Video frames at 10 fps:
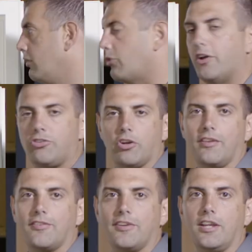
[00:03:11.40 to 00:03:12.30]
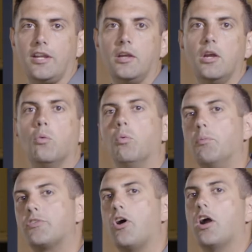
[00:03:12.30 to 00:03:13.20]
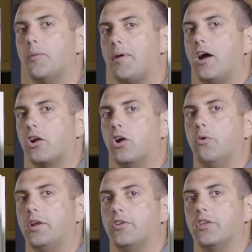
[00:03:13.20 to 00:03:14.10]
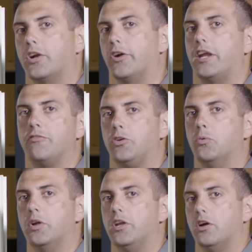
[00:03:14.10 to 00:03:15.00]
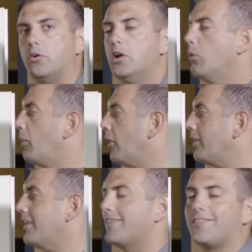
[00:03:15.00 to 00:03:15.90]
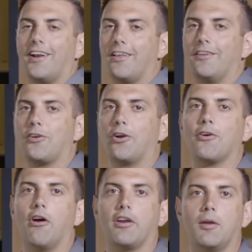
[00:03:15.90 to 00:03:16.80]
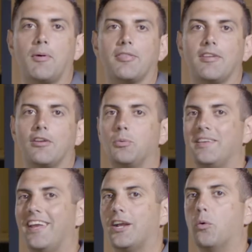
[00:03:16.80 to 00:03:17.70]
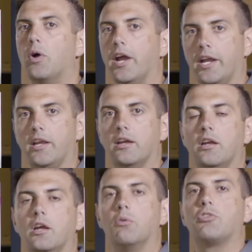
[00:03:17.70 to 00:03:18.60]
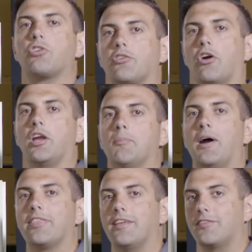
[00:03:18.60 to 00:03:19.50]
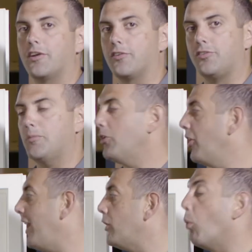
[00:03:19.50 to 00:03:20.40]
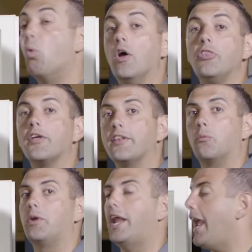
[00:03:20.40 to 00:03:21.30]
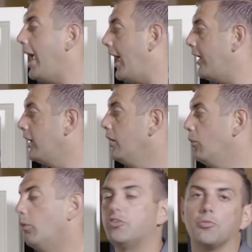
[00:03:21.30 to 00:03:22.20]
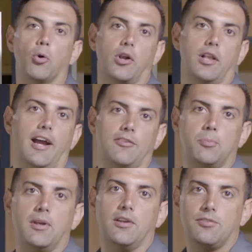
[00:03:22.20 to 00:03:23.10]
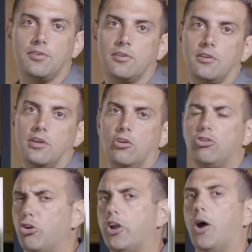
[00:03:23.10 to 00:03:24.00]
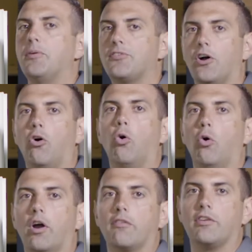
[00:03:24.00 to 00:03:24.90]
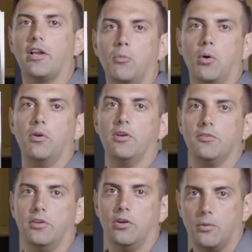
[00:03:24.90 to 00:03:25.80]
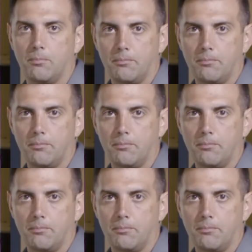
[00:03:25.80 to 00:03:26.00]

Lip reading: So as you can see, when we talk about going to the Grandview window, we don't necessarily start talking about things we take away. We start talking about things that are similar, and the one thing that we add, which is more glass space. Should help you sell a whole heck of a lot more windows in the home.